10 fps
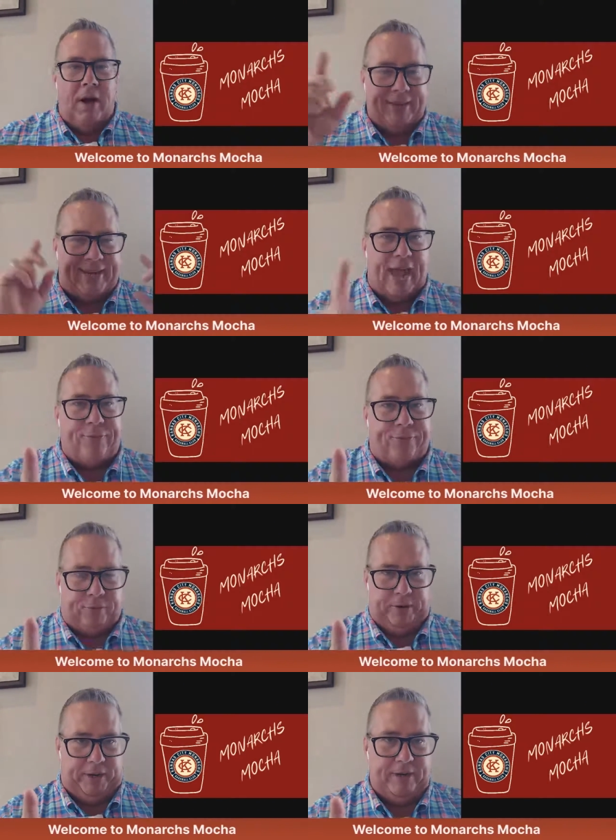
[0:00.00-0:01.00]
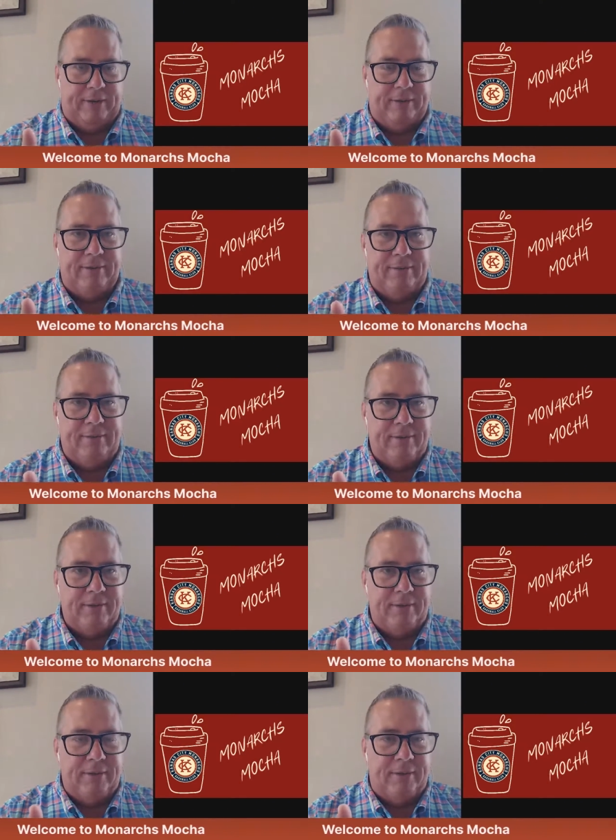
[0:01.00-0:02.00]
On the count of three,
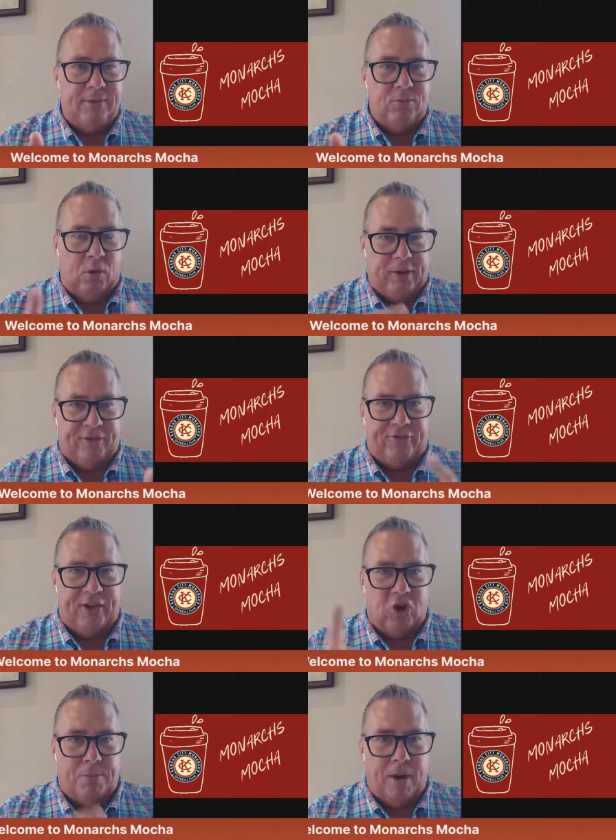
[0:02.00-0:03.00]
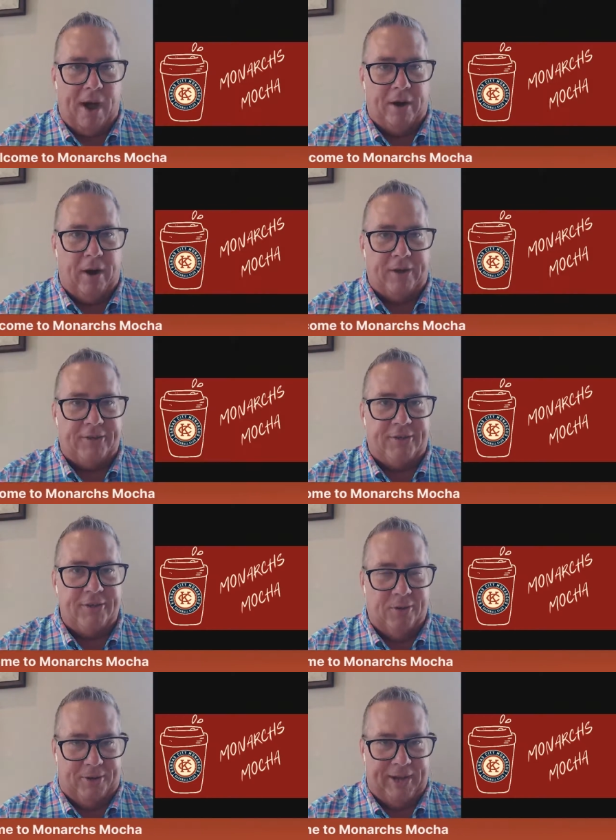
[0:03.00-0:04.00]
we're all going to say go
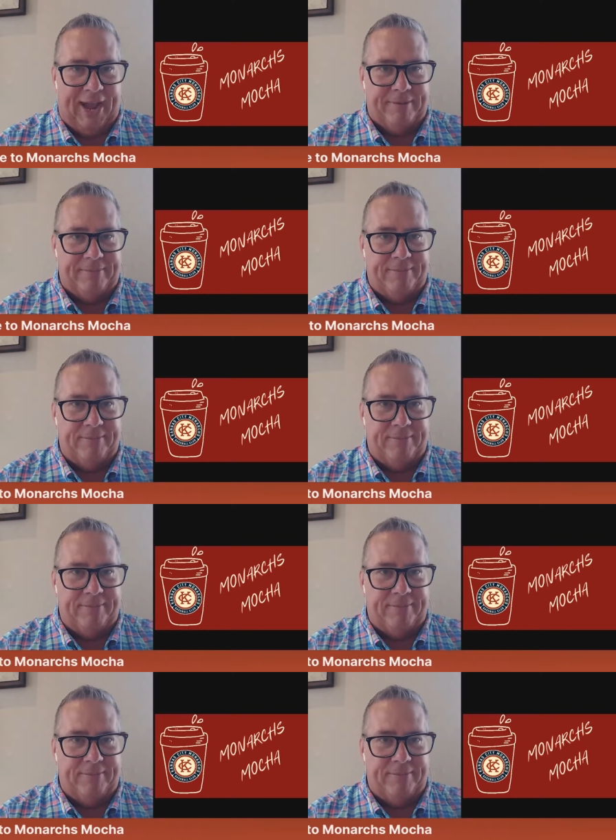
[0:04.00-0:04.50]
Monarchs, okay?